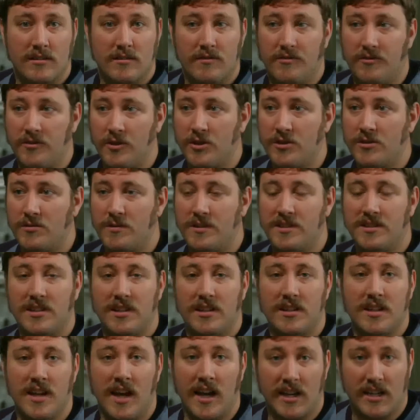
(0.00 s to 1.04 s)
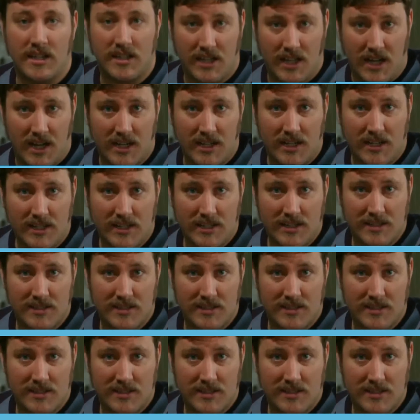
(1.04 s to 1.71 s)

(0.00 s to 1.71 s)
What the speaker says: First we said 9 o'clock.